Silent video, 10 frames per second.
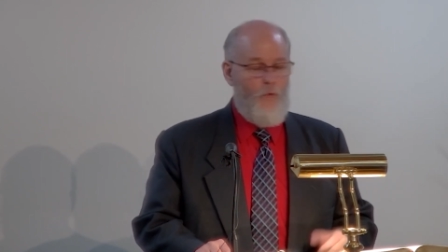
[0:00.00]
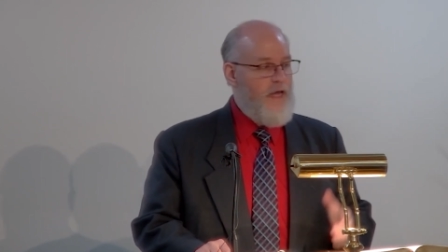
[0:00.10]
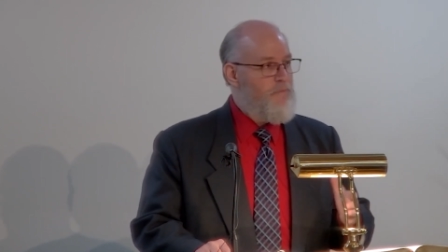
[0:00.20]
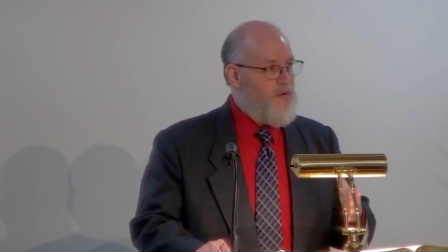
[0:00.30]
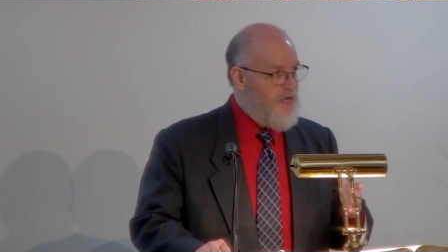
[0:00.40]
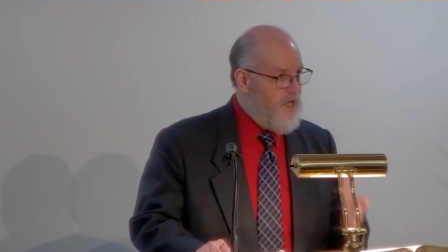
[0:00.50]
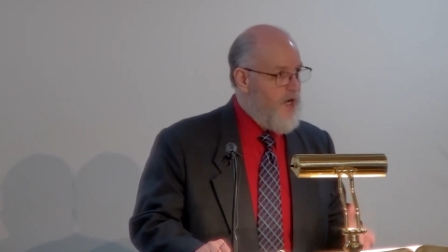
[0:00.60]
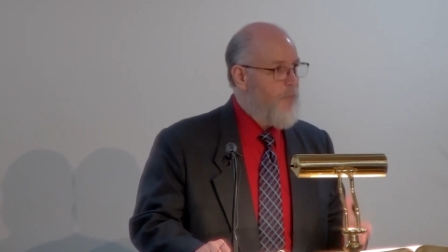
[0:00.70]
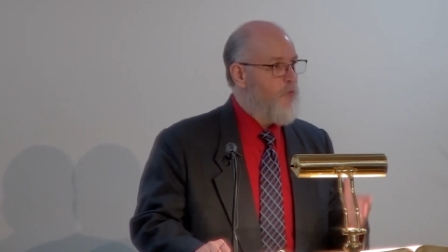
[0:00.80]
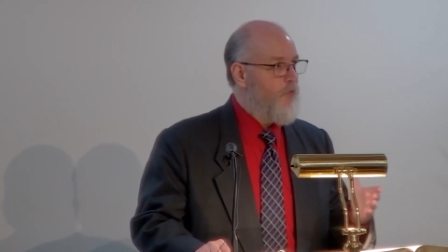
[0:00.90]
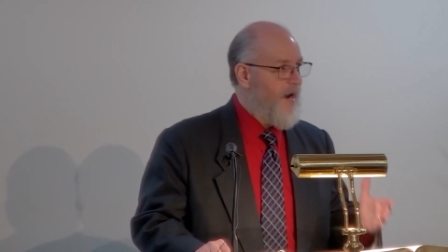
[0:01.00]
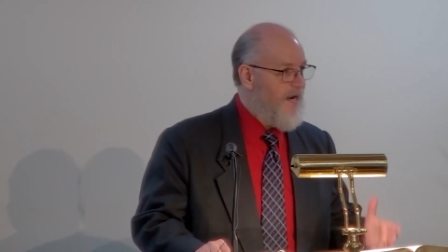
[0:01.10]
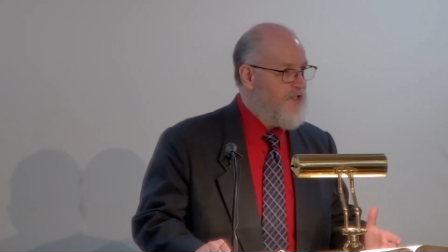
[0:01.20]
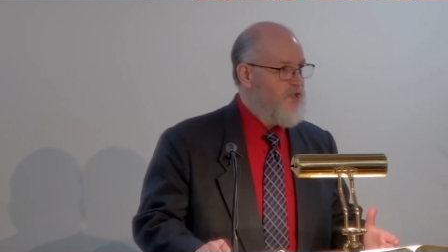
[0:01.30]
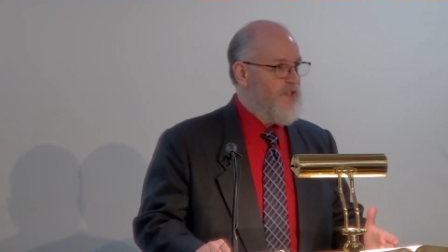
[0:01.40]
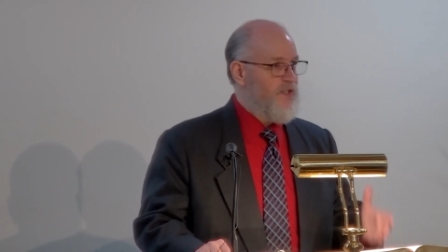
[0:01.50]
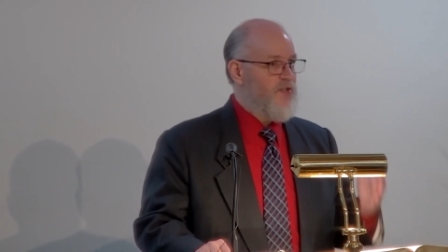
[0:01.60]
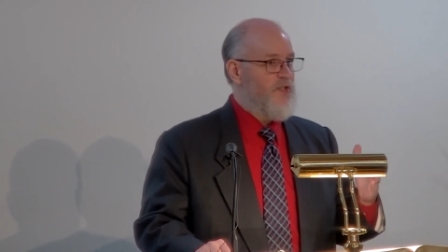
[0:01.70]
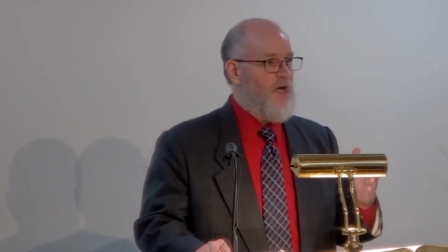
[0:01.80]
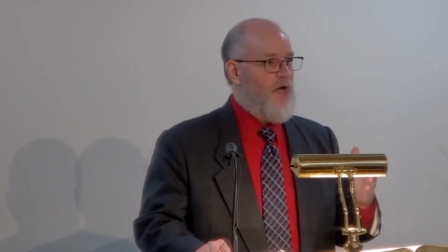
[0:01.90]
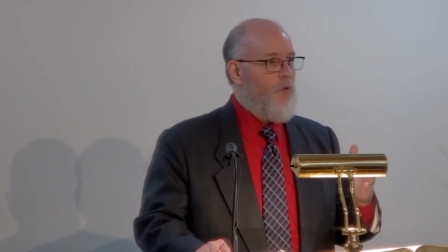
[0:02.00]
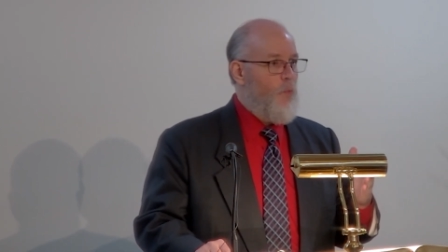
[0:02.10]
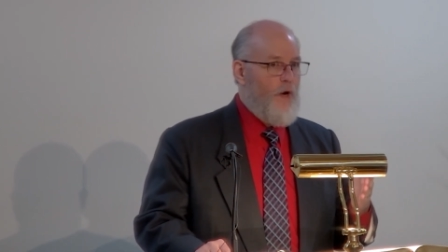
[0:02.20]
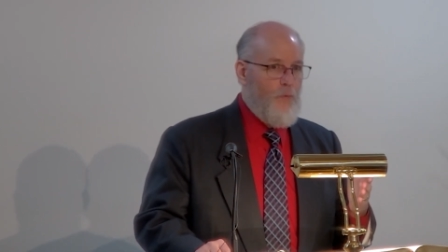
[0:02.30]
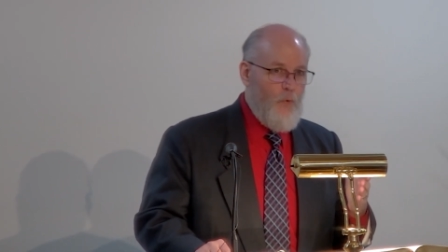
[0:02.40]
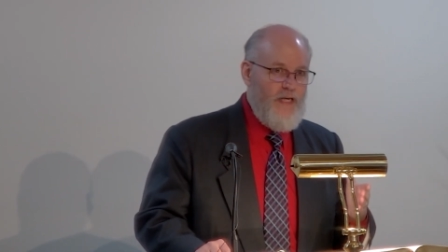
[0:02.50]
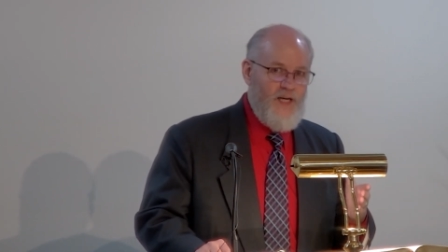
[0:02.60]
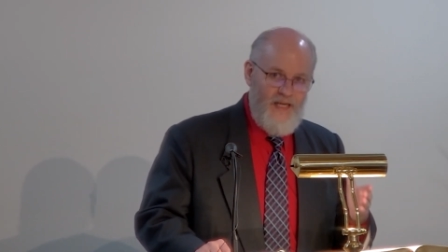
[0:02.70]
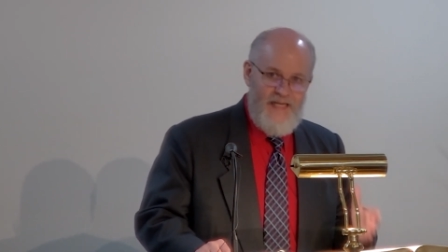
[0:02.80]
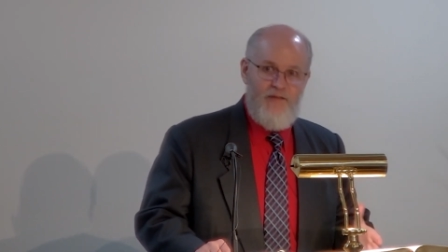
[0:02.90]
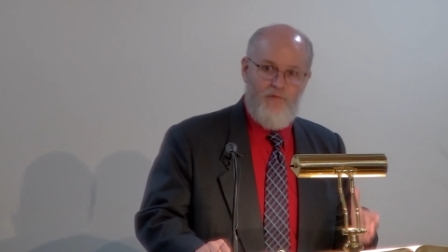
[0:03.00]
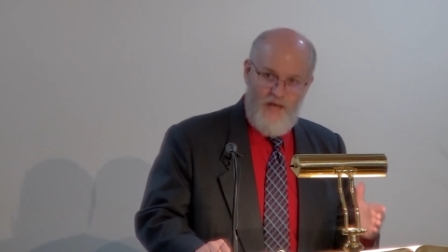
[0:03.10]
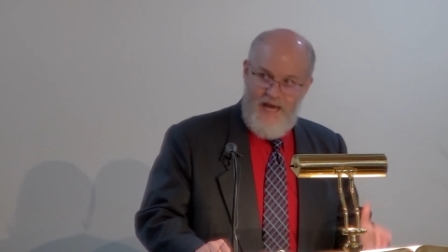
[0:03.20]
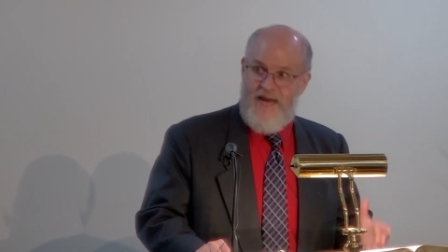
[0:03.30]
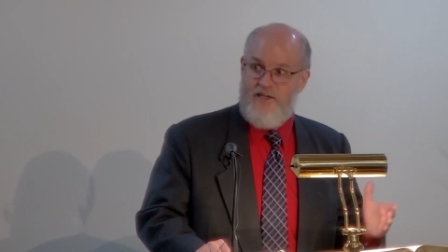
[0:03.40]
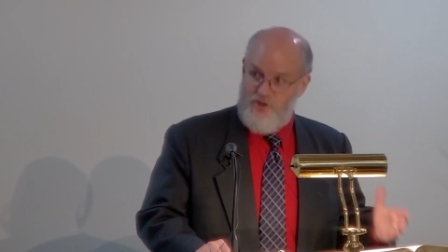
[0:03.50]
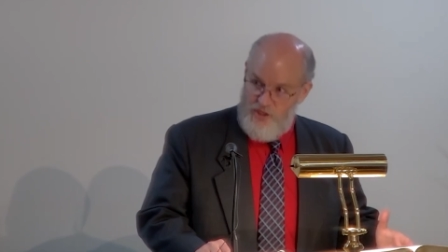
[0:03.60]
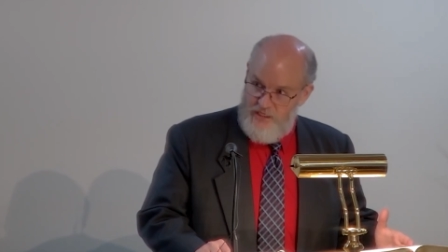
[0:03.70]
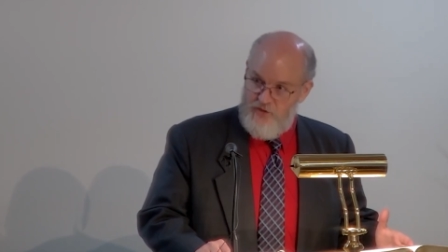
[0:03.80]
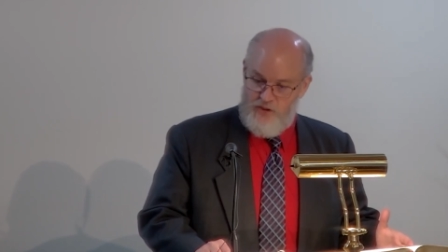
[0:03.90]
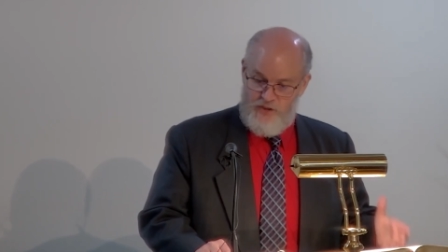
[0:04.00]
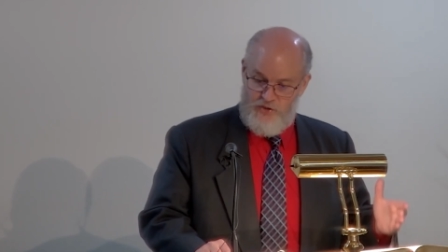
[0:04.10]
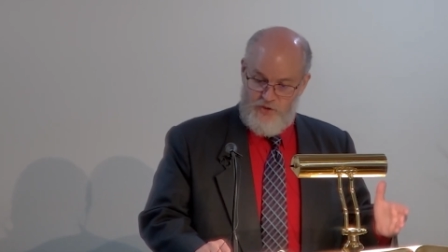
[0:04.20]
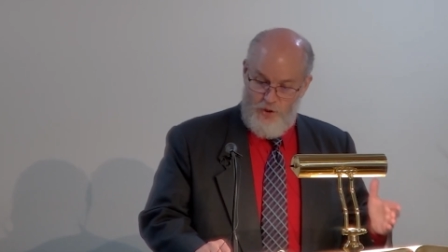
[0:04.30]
We become righteous when we live like Jesus,